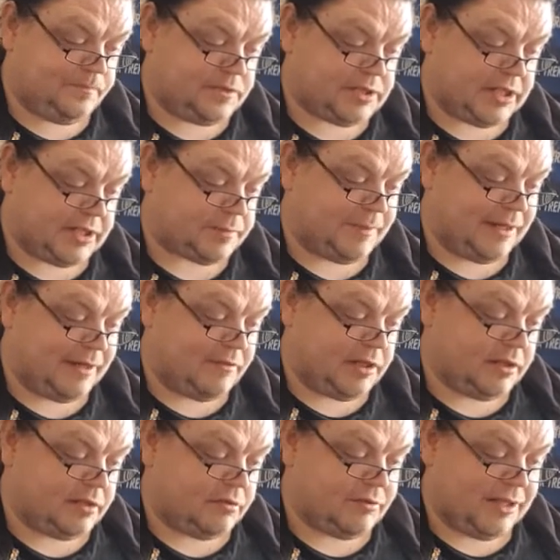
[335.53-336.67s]

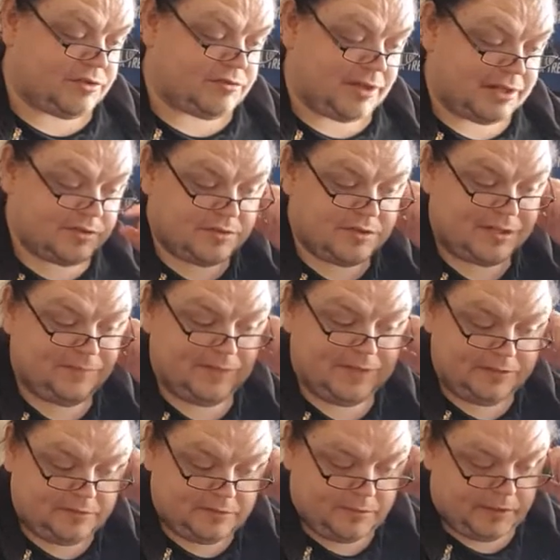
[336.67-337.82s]
Shakespearean Greek tragedy
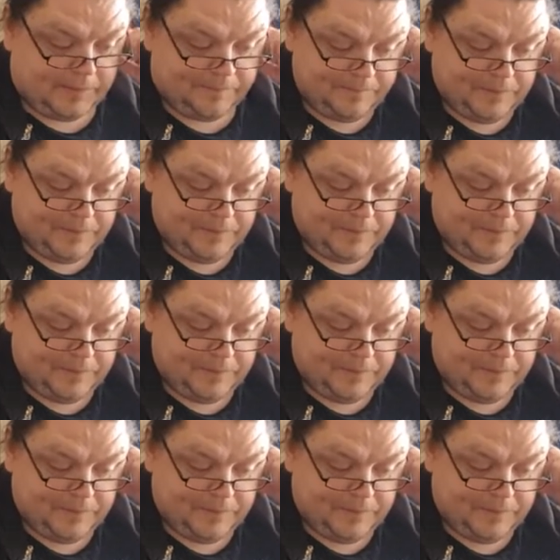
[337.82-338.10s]
feel to it.